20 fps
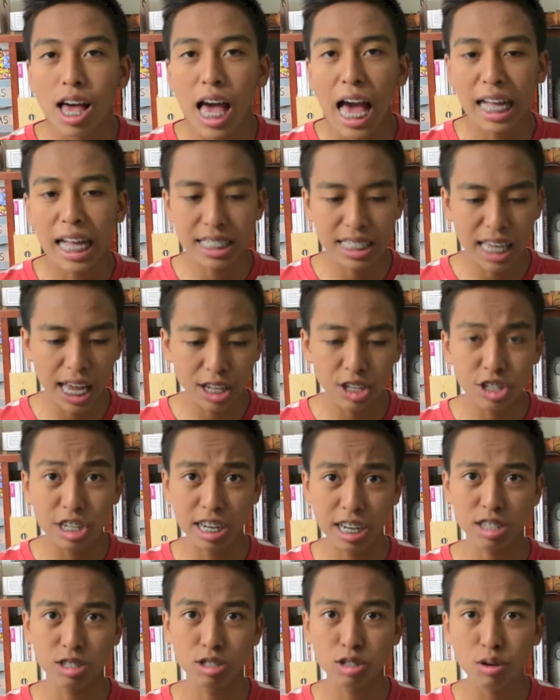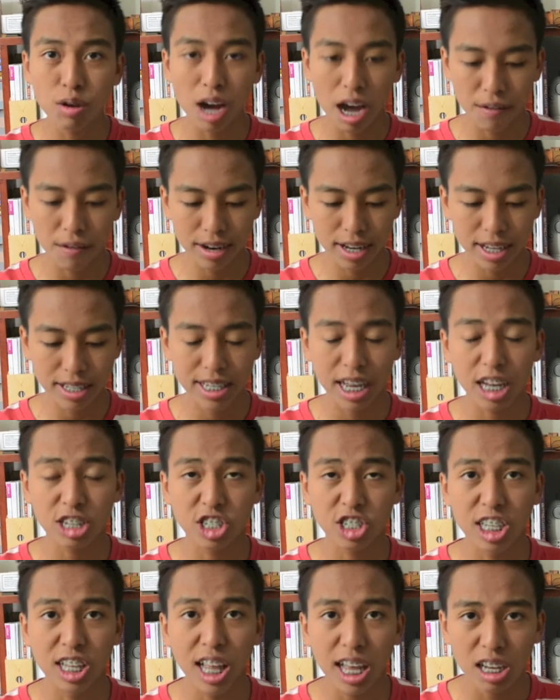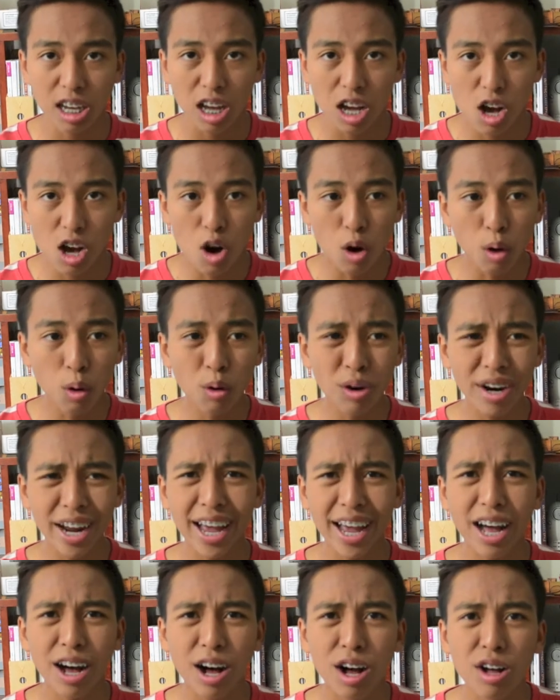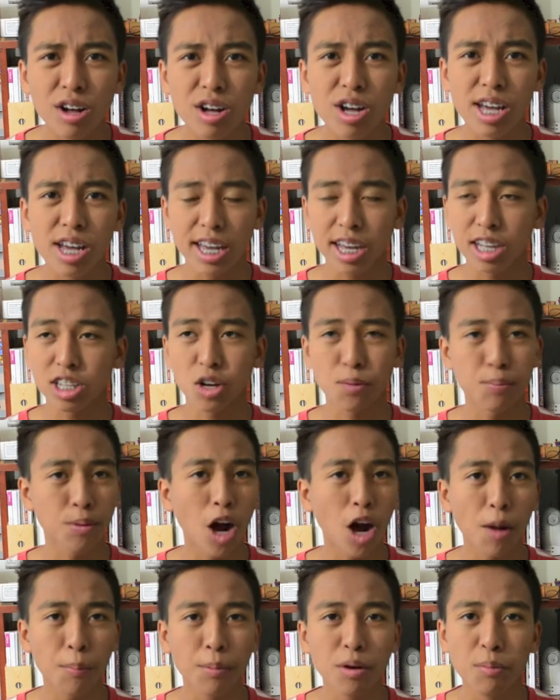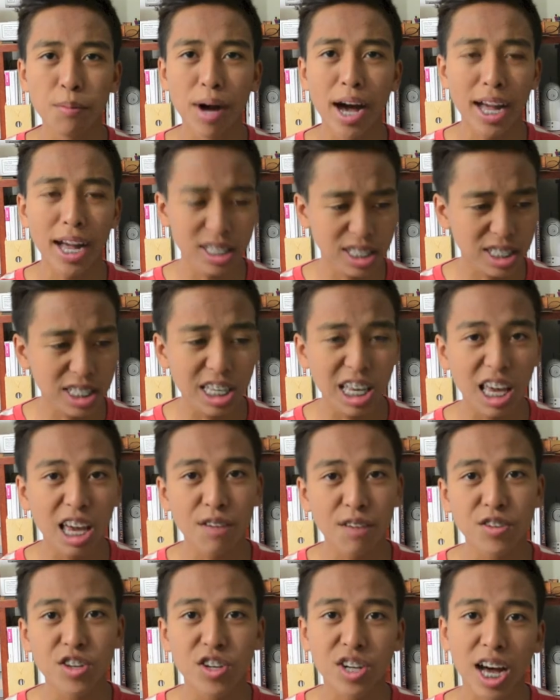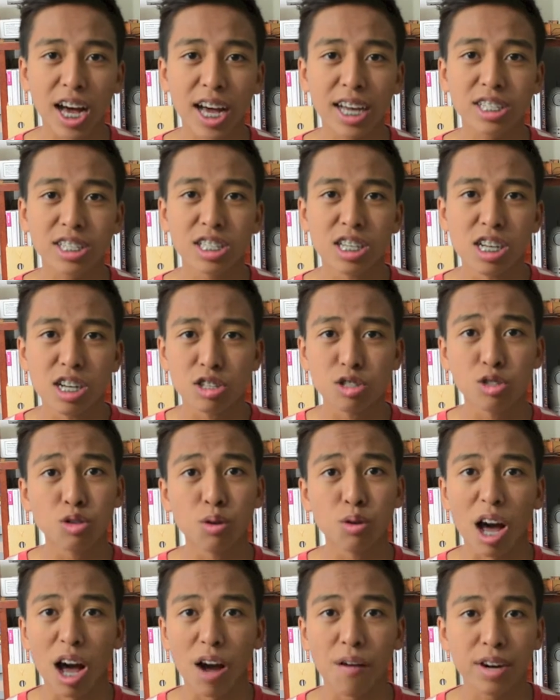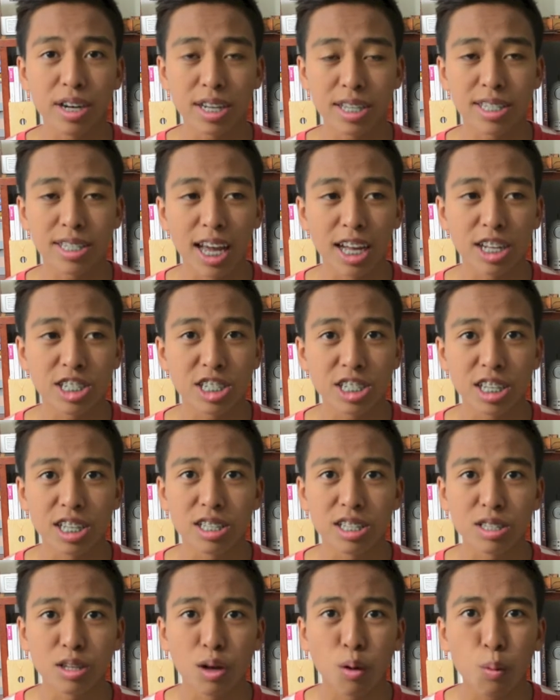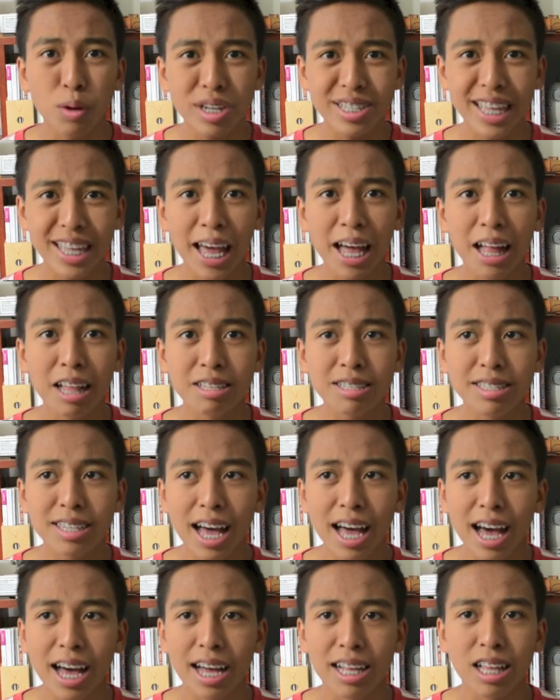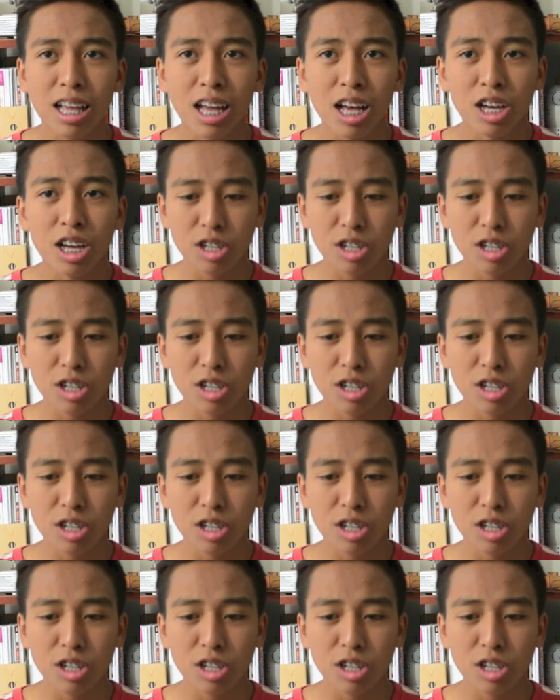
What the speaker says: And then you get a 2-hour detention. Like, who the hell in their proper minds give you guys 2-hour detentions? What the hell is that?